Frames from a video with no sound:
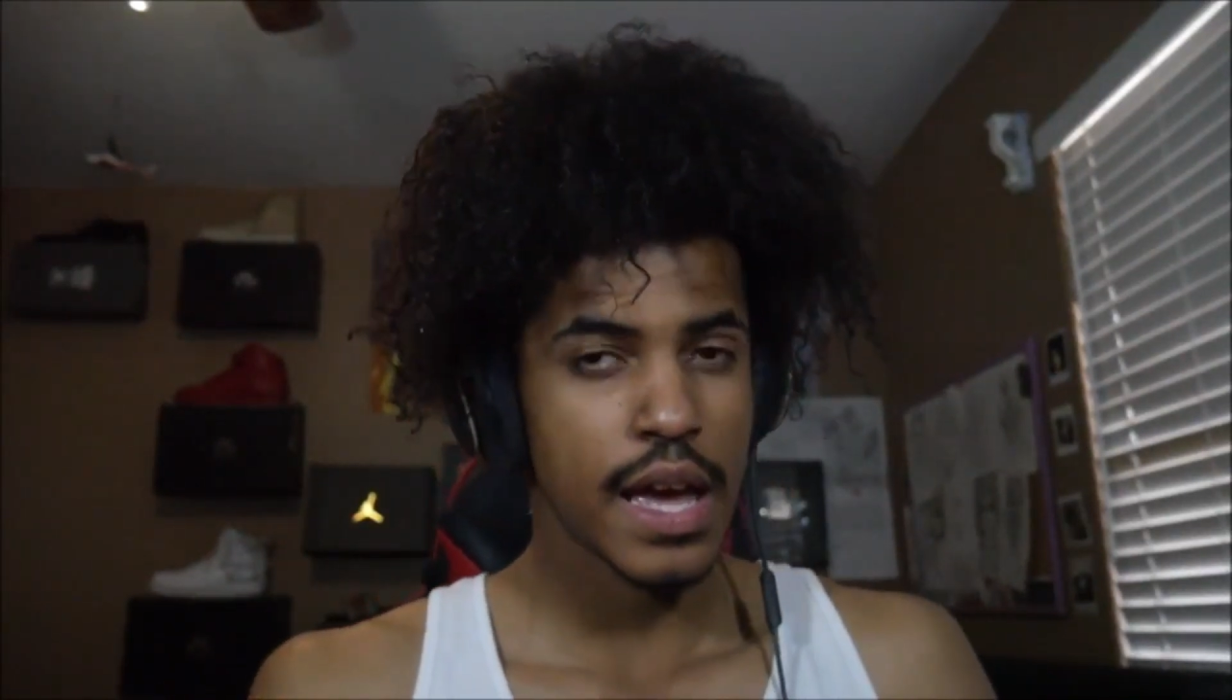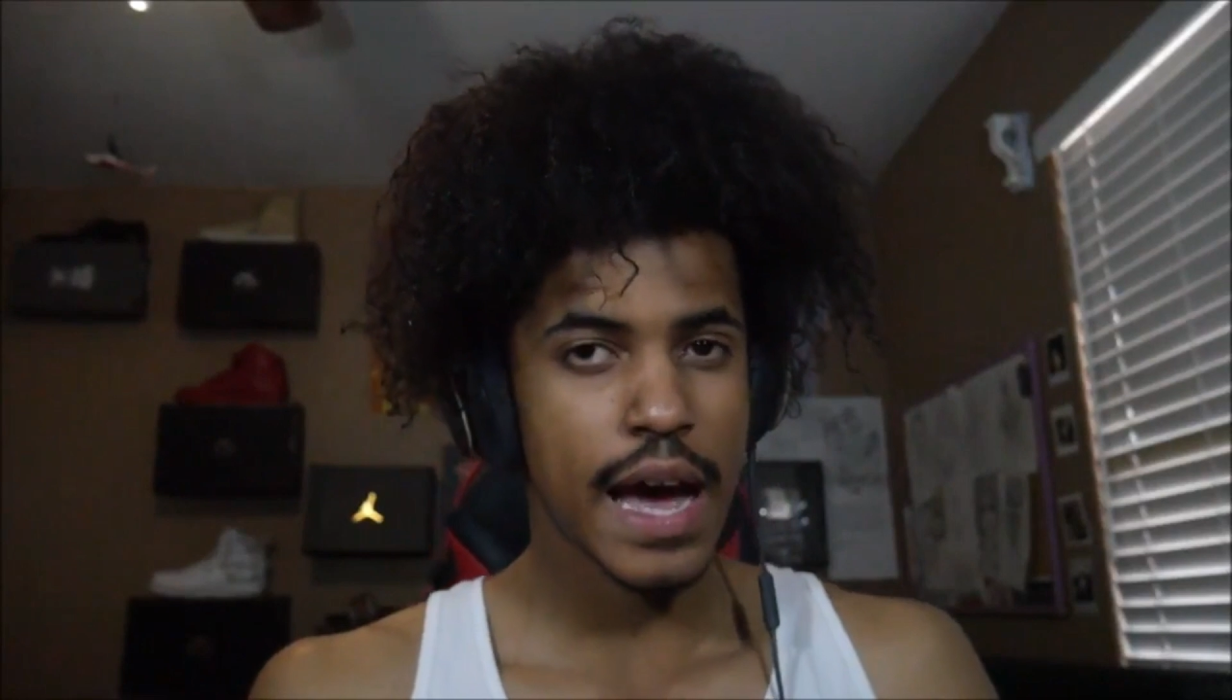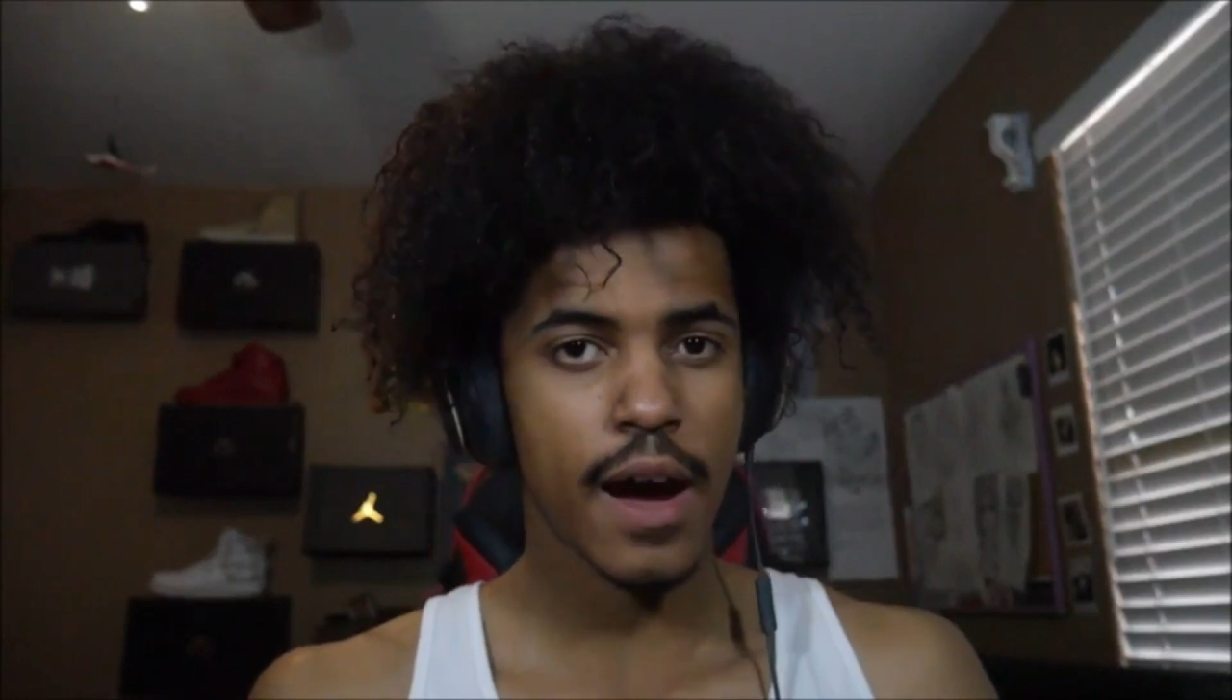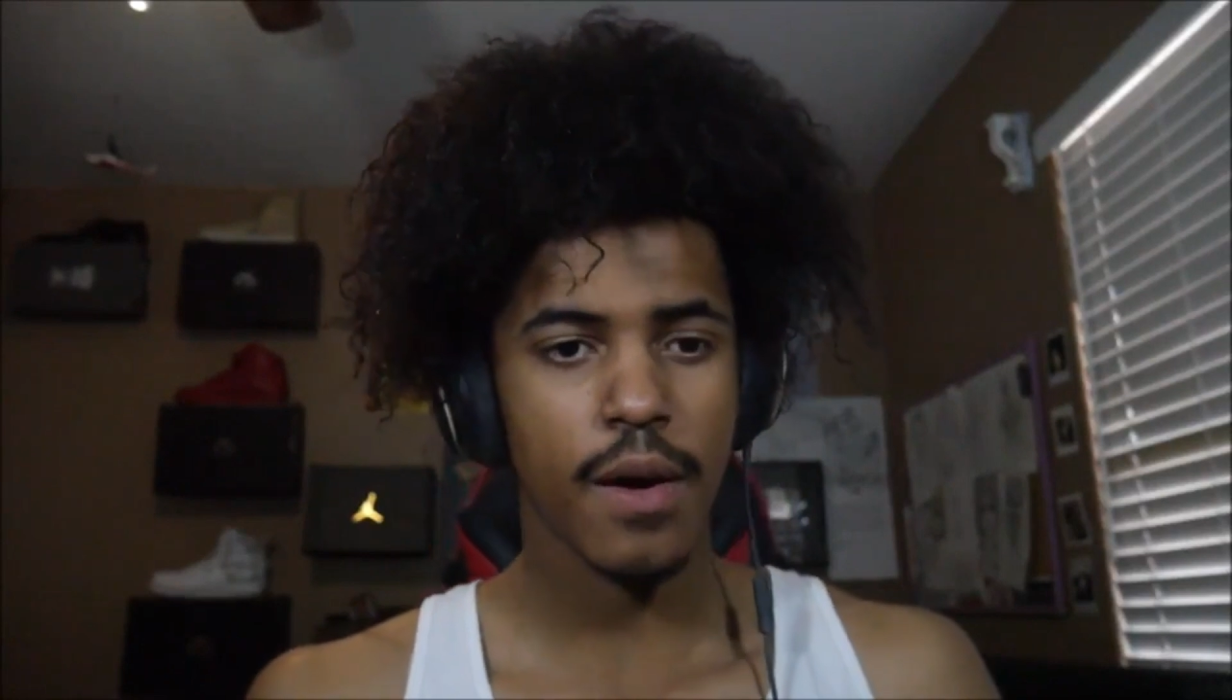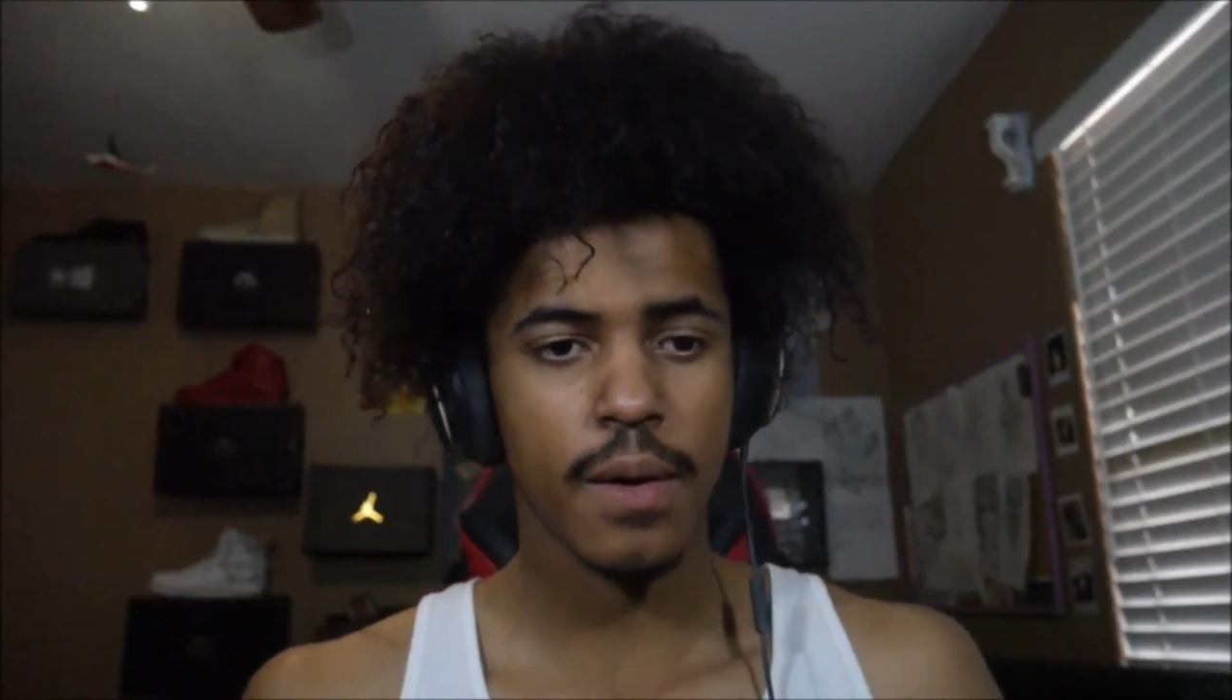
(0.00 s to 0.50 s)

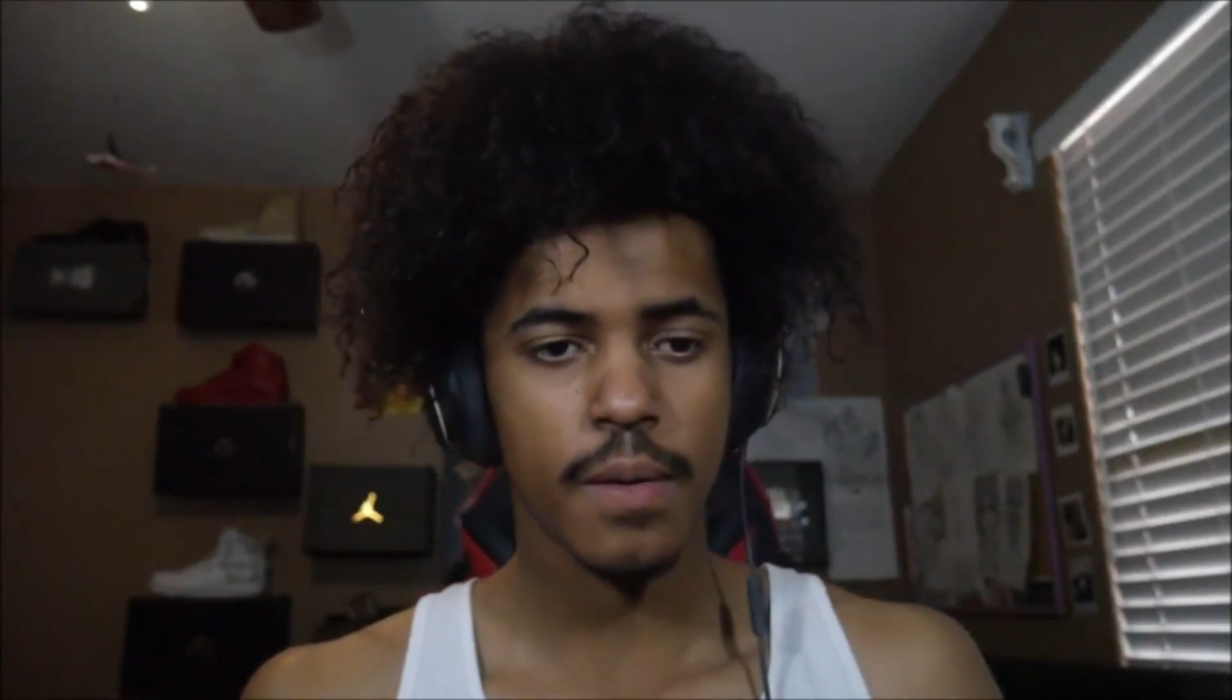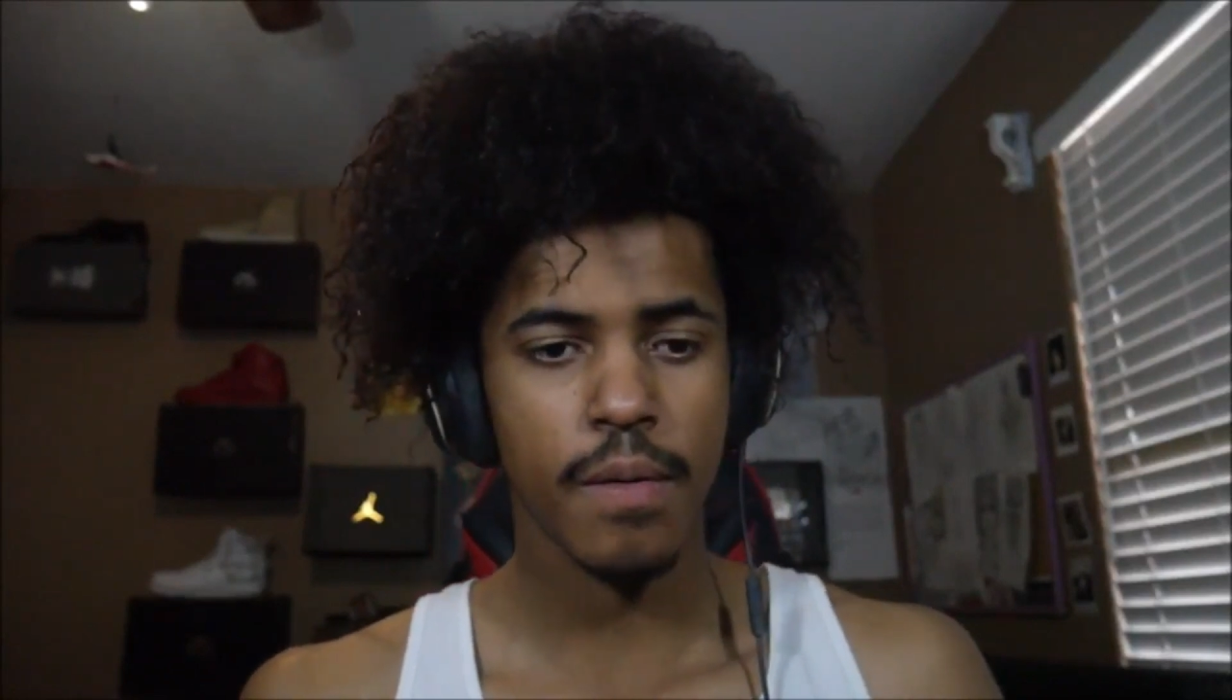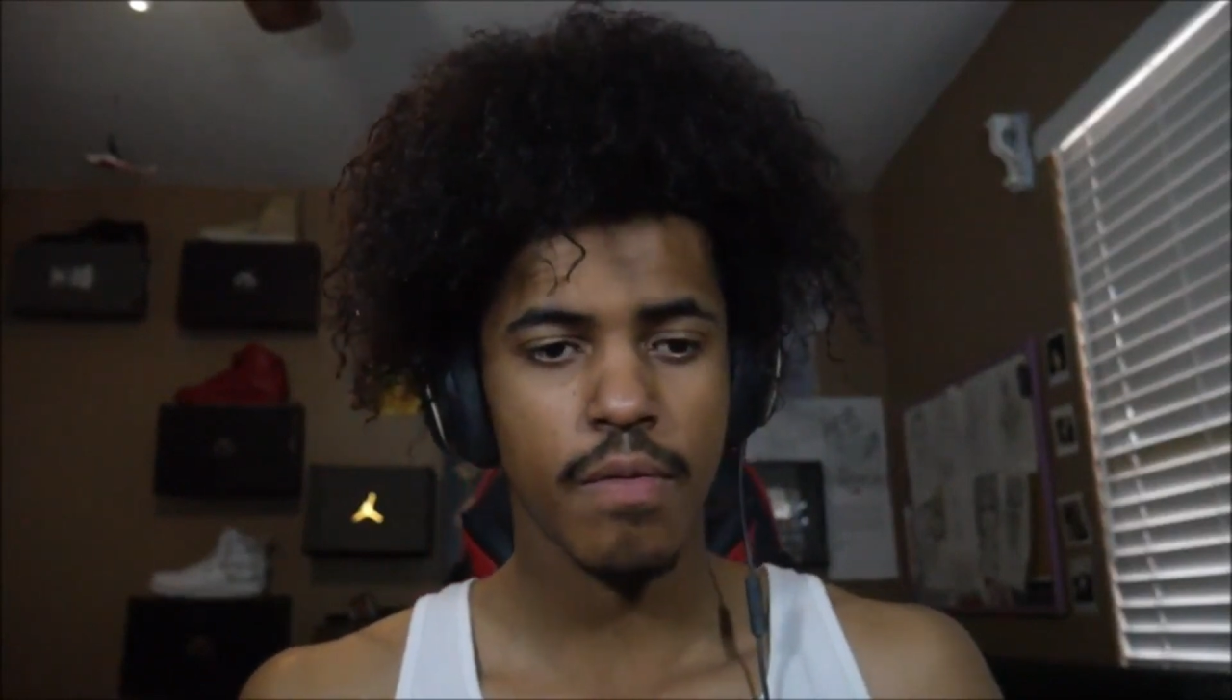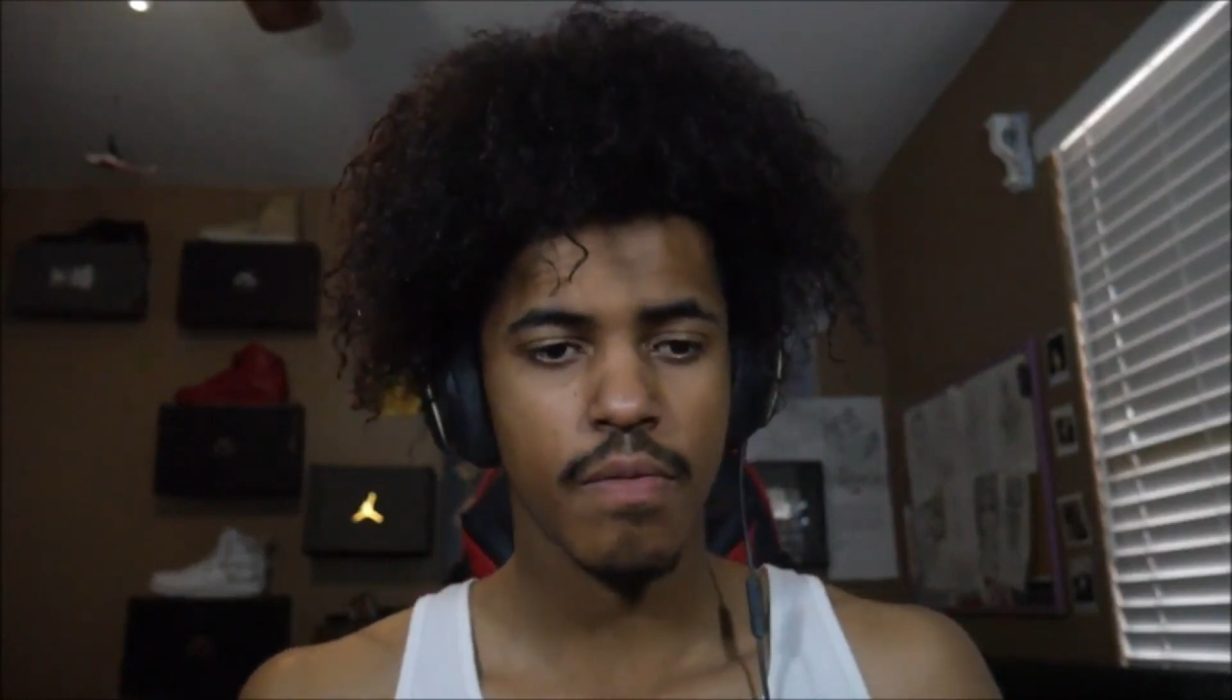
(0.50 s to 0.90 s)
how